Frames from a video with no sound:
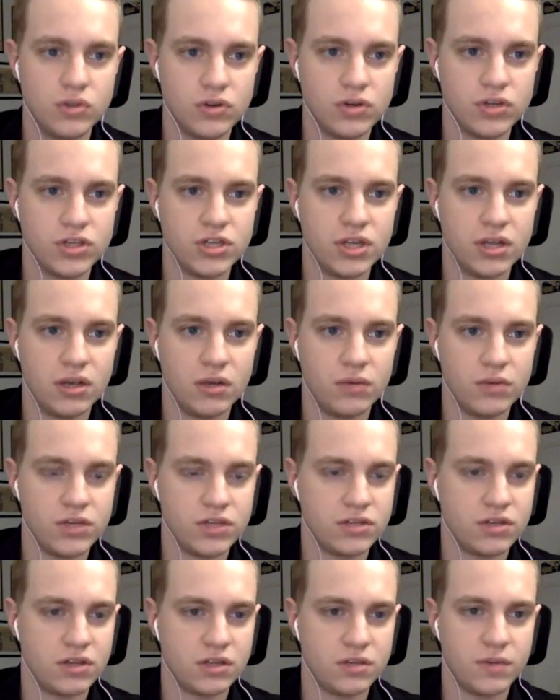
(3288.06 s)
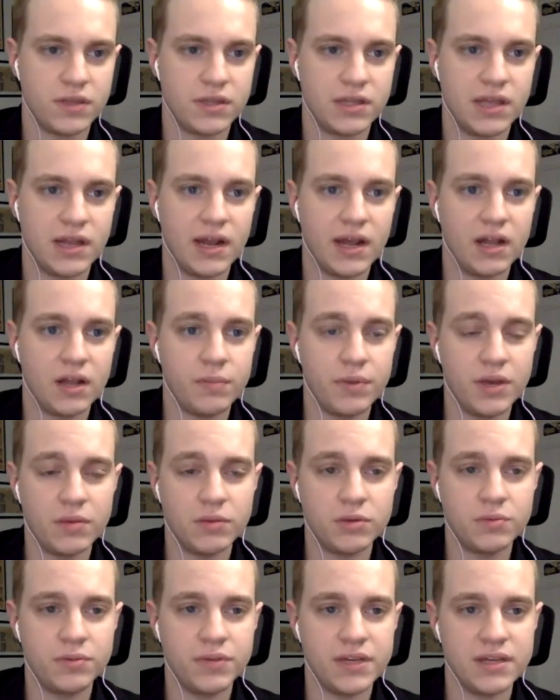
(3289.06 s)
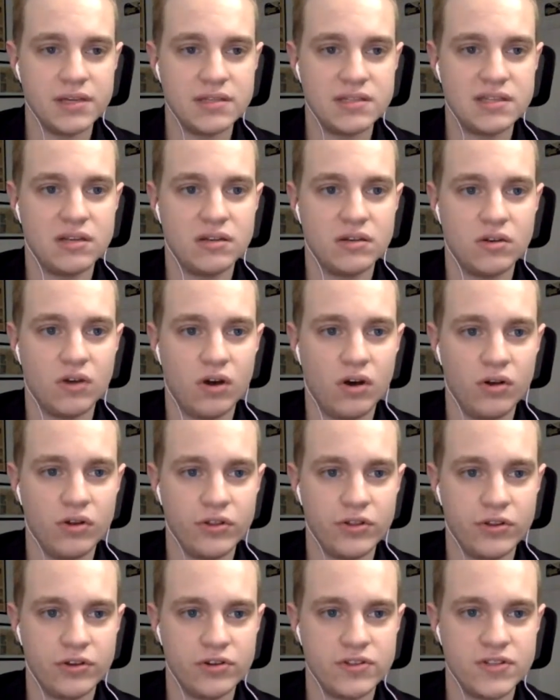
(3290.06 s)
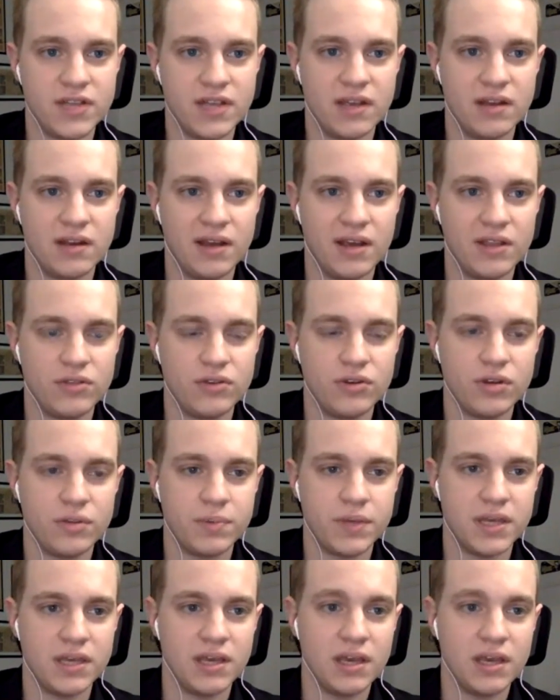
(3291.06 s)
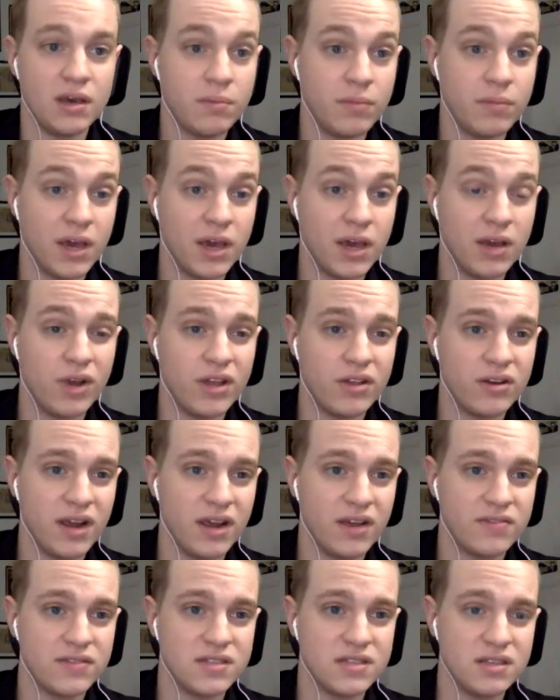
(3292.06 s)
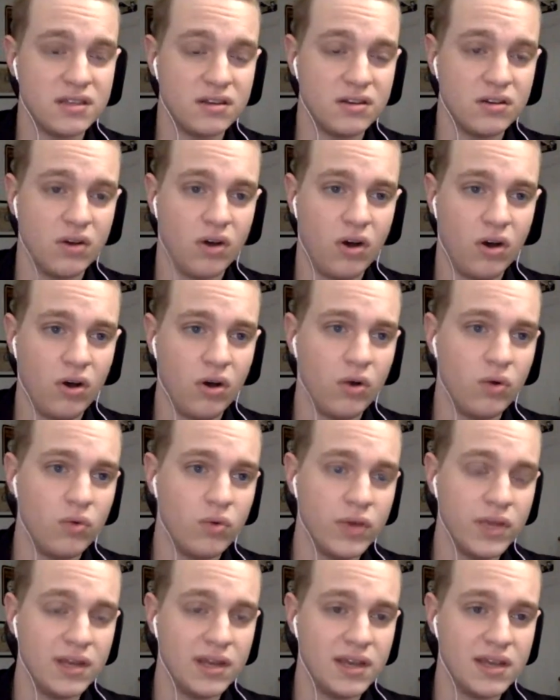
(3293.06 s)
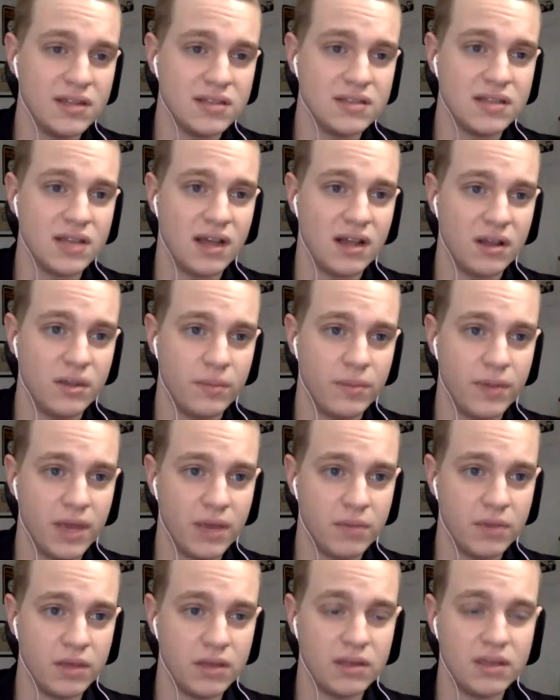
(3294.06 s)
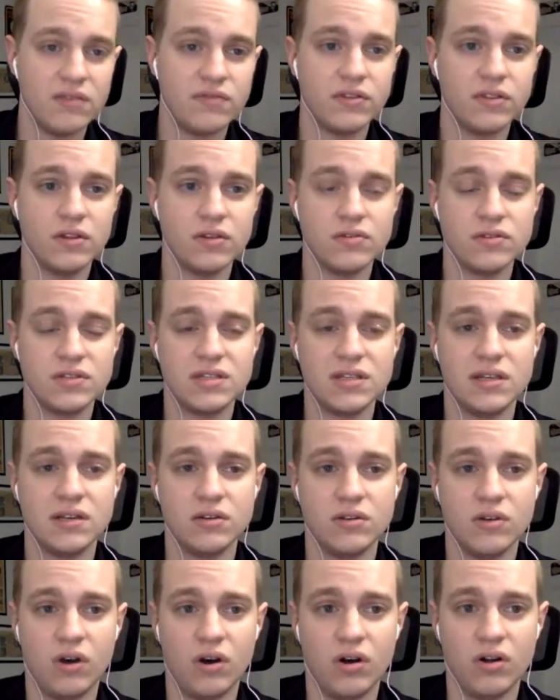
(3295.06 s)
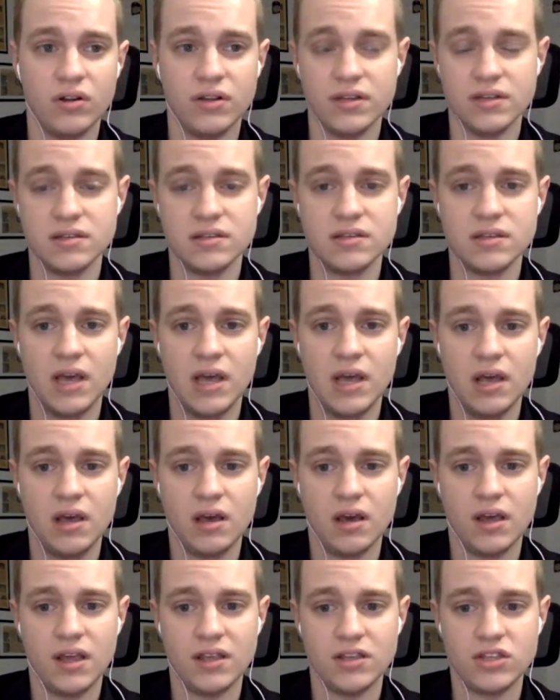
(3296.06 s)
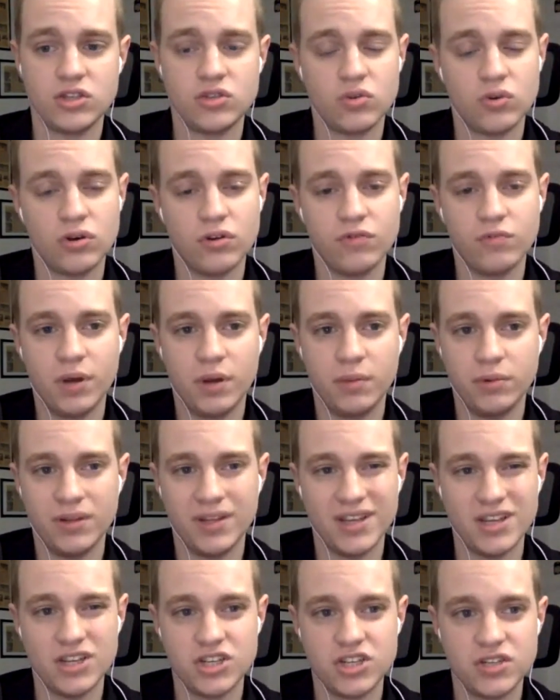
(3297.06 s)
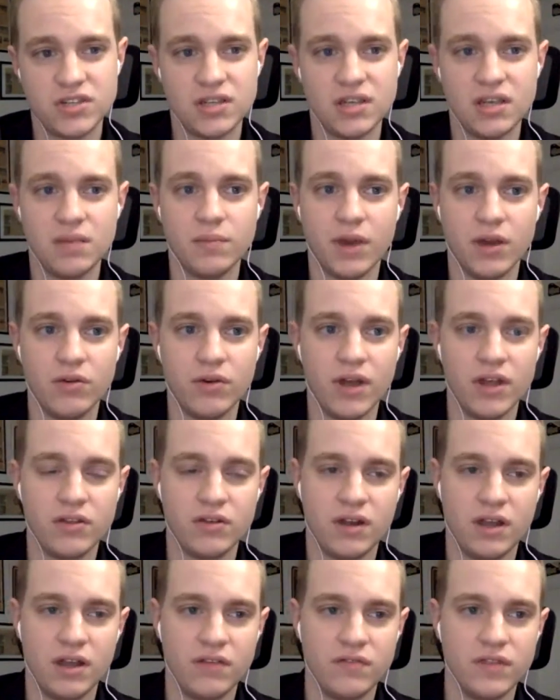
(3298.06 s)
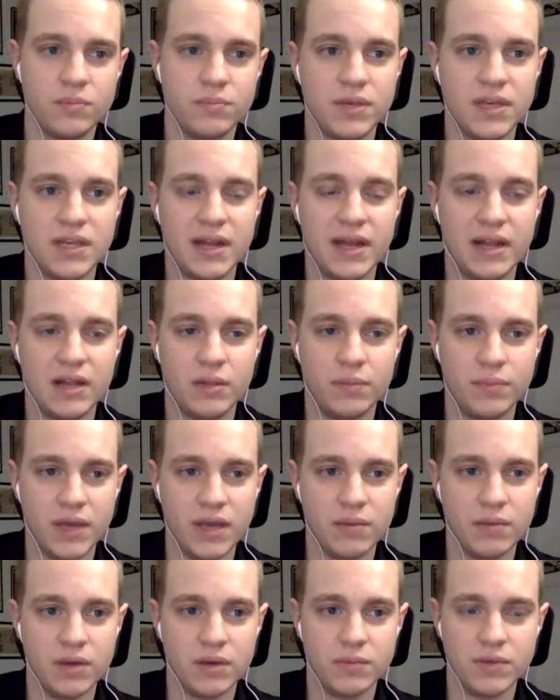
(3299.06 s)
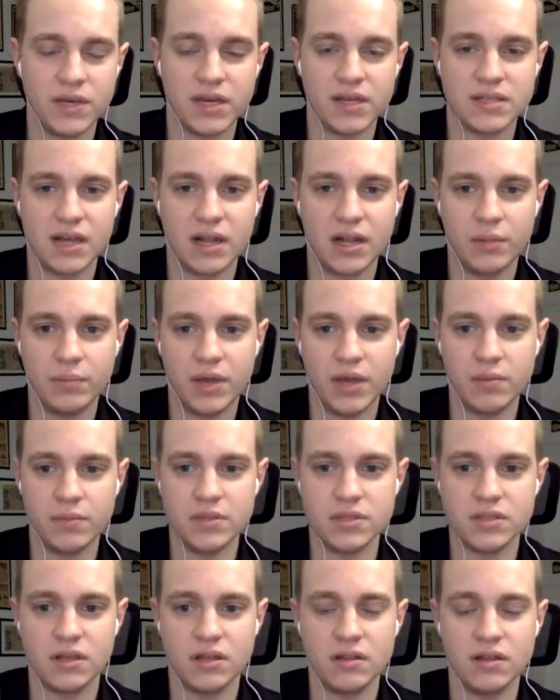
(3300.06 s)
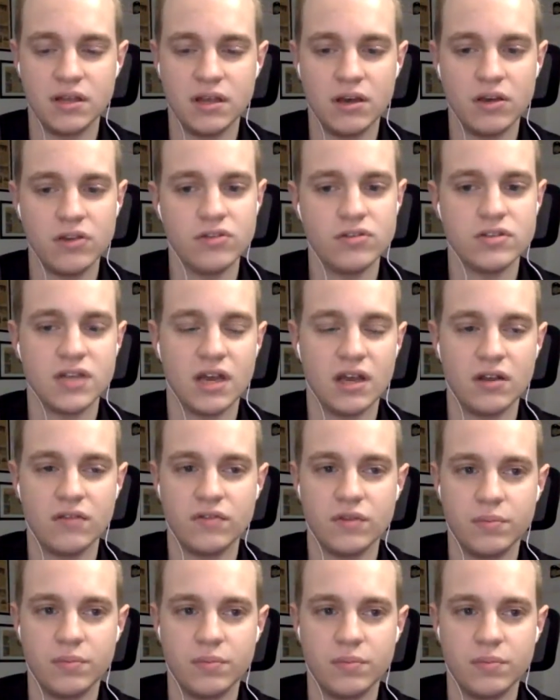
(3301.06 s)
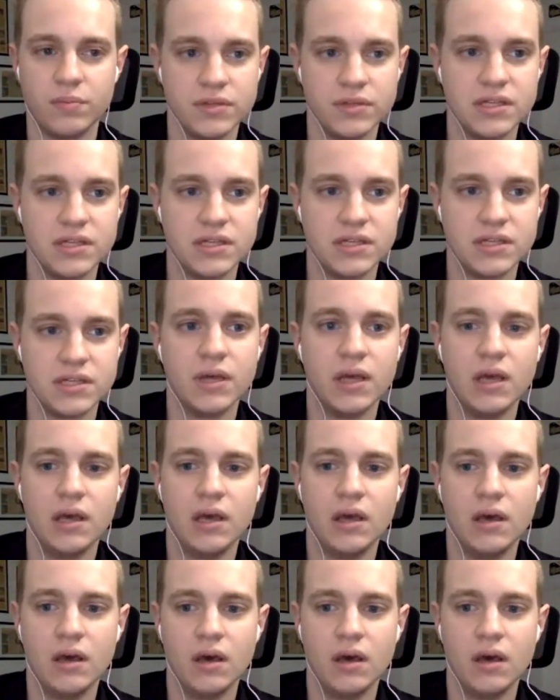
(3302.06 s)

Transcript: Georgetown, we just talked about that. Alabama plays Seton Hall Thursday at 9:30 p.m. I'd rather have Seton Hall win against Alabama, even though Seton Hall is a sort of bubble-ish team. I'd rather have them beat Alabama because Alabama is on the other side of the bubble team.